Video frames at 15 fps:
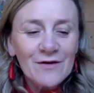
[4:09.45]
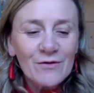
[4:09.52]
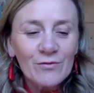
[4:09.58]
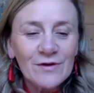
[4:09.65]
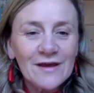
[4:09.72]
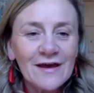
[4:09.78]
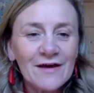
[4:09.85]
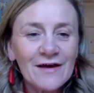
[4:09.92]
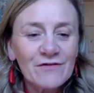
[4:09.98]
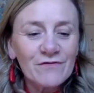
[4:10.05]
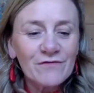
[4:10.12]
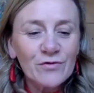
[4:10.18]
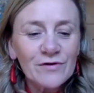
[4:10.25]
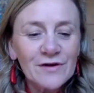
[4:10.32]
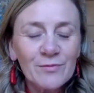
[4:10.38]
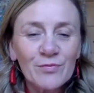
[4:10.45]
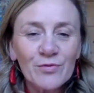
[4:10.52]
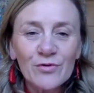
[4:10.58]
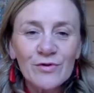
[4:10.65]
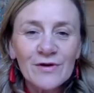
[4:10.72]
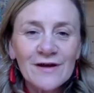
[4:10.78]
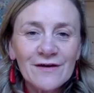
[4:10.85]
We have Ruairi
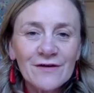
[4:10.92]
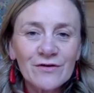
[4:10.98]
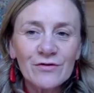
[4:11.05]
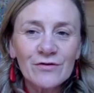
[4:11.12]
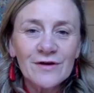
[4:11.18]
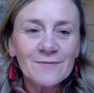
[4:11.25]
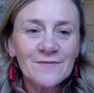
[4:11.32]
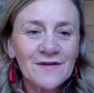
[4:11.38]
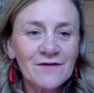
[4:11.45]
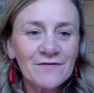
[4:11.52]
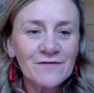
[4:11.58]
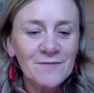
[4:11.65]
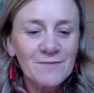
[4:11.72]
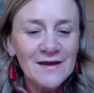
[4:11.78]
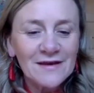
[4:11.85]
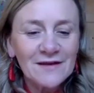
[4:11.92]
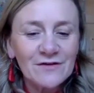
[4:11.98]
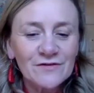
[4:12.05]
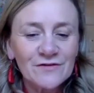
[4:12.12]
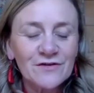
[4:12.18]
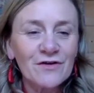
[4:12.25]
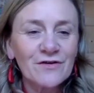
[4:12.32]
Brugha, who himself is a
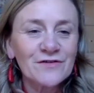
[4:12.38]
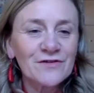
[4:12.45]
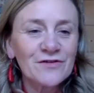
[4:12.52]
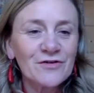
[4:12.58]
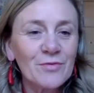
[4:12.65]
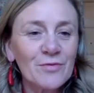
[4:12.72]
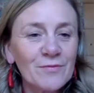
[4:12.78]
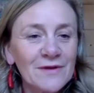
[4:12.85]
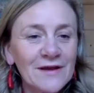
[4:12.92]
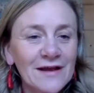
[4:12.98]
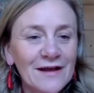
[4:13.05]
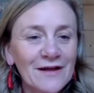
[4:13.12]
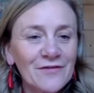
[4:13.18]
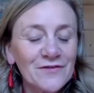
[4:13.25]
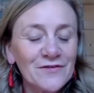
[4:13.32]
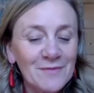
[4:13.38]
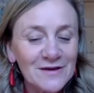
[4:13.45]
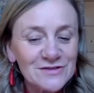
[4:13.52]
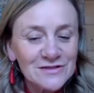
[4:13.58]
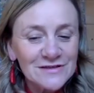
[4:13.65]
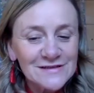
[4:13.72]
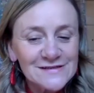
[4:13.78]
medical doctor, a public health
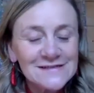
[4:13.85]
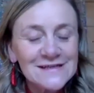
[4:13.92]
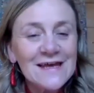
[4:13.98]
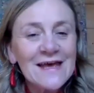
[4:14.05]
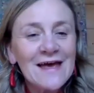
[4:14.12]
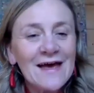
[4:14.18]
specialist,